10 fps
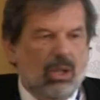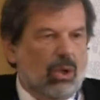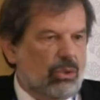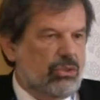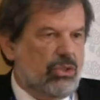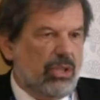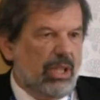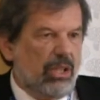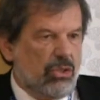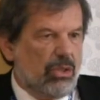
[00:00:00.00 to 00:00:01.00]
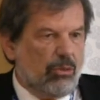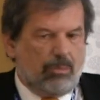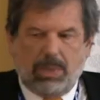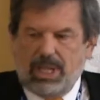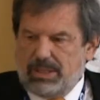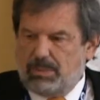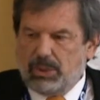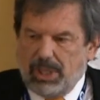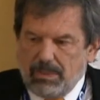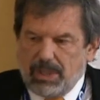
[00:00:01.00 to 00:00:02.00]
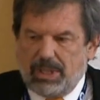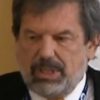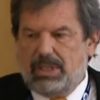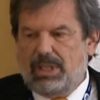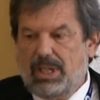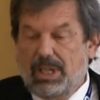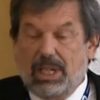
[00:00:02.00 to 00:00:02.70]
Oxygenation of blood, whatever. Yeah?